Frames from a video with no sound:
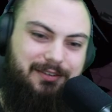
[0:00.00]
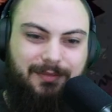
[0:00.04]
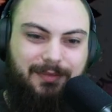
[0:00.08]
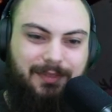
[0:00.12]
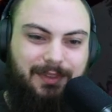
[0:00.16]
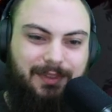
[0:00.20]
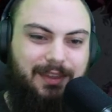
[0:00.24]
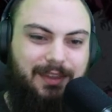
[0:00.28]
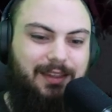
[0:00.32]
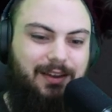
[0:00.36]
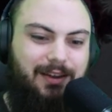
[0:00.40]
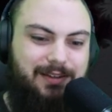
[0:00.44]

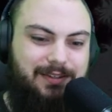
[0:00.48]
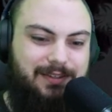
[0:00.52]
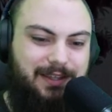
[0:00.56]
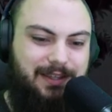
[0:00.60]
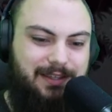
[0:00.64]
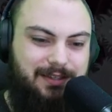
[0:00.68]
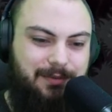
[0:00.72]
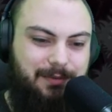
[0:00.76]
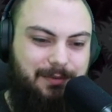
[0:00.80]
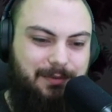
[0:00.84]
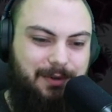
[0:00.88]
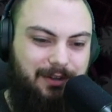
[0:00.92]
All right, so that's
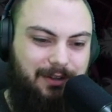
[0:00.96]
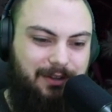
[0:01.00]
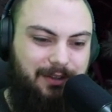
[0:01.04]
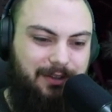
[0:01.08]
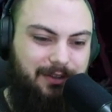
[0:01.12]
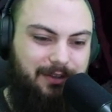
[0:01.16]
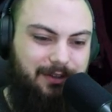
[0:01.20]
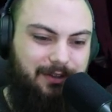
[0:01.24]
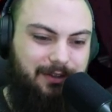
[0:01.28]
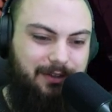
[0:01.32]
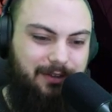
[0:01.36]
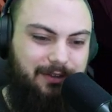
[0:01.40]
gonna be our
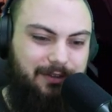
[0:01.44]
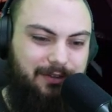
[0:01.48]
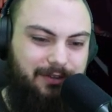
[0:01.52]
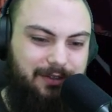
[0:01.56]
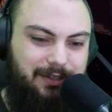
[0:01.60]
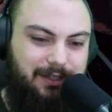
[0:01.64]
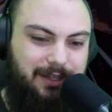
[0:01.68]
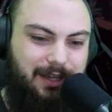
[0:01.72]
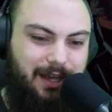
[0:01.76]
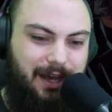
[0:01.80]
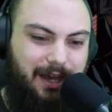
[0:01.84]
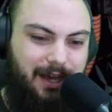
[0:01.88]
little
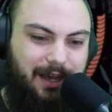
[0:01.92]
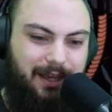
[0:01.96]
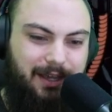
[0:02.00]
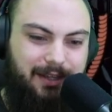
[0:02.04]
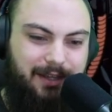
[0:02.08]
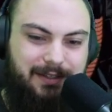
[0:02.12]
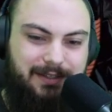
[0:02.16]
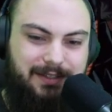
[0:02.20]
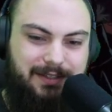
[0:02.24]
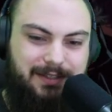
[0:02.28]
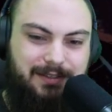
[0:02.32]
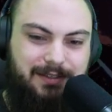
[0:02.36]
guide.
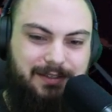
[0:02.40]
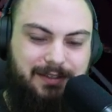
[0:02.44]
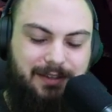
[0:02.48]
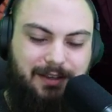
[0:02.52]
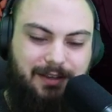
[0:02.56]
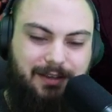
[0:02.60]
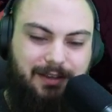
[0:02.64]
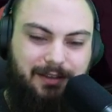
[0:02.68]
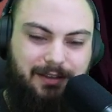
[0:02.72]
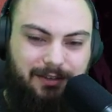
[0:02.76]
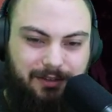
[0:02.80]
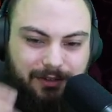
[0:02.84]
This is
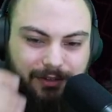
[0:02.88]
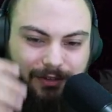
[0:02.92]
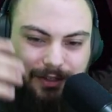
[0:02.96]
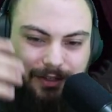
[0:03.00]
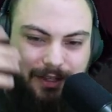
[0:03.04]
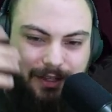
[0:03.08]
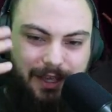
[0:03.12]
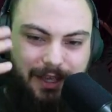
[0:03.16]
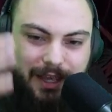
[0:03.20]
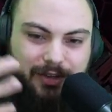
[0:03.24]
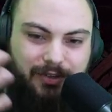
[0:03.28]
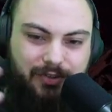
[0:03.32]
the little
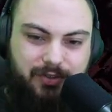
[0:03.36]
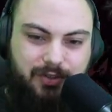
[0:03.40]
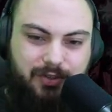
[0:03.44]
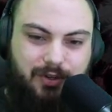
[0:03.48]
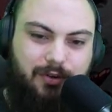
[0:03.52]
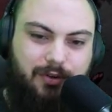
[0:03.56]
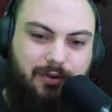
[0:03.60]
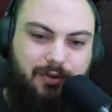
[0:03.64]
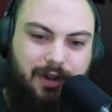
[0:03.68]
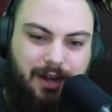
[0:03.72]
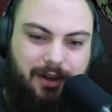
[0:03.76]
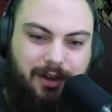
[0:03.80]

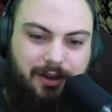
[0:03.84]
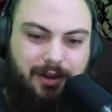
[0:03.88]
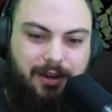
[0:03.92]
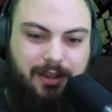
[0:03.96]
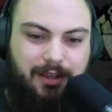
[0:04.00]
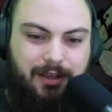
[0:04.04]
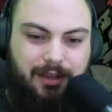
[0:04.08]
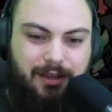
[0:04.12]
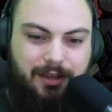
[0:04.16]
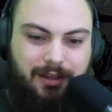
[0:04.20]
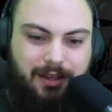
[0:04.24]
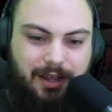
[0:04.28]
intro
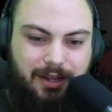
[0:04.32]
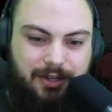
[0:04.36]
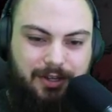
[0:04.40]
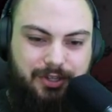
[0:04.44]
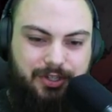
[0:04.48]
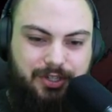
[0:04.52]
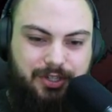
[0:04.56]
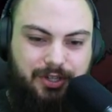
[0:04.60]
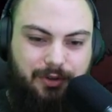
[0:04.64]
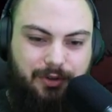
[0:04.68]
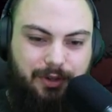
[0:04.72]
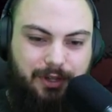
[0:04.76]
area, kind of
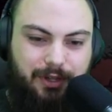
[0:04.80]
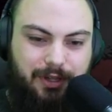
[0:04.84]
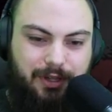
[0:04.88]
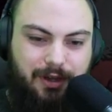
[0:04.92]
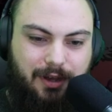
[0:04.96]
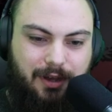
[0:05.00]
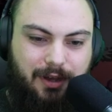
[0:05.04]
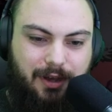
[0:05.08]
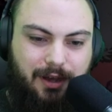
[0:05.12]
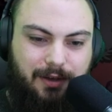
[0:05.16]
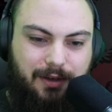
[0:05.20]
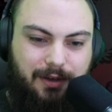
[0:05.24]
showing
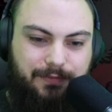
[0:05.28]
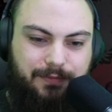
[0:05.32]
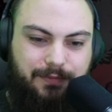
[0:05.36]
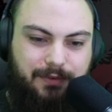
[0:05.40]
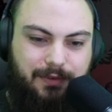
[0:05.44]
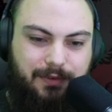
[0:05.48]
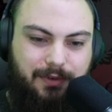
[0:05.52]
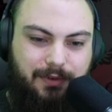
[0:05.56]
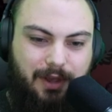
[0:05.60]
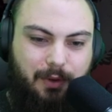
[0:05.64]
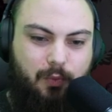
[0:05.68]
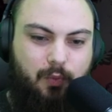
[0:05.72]
off
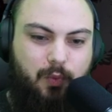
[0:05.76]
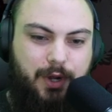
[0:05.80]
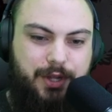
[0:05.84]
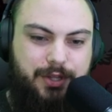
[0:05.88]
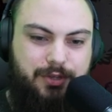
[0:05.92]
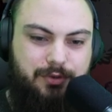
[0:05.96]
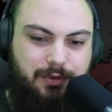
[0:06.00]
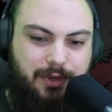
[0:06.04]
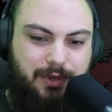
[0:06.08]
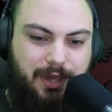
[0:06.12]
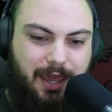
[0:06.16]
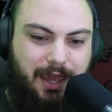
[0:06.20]
what
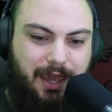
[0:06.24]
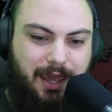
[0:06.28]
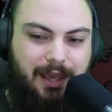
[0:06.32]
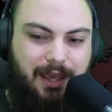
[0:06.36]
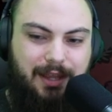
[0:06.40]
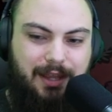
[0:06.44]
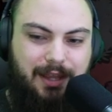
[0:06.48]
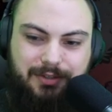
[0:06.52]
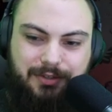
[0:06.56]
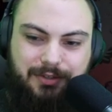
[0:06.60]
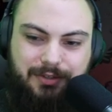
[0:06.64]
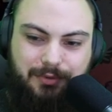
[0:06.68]
you
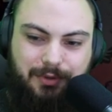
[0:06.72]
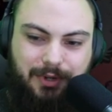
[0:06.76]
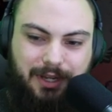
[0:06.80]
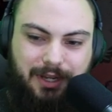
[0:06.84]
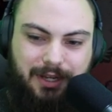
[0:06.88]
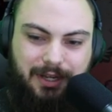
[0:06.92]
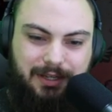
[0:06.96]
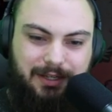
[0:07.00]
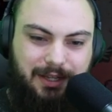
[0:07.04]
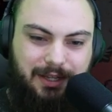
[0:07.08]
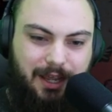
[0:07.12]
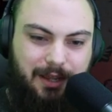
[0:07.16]
can do
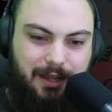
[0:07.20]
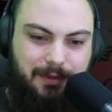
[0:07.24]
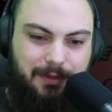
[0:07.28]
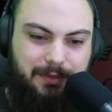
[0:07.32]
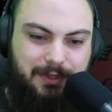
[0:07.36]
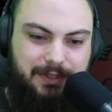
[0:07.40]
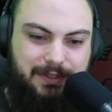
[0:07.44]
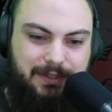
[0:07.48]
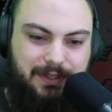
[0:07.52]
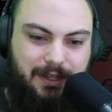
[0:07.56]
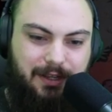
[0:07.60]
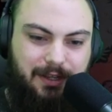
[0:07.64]
in game.
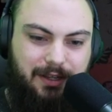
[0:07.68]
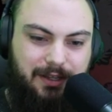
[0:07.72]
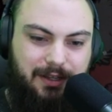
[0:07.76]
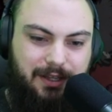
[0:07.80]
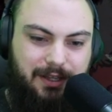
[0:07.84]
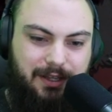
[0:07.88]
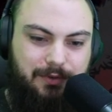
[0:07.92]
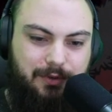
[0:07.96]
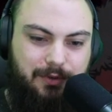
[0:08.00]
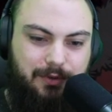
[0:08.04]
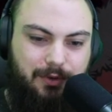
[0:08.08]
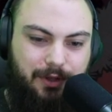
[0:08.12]
It's gonna give you all the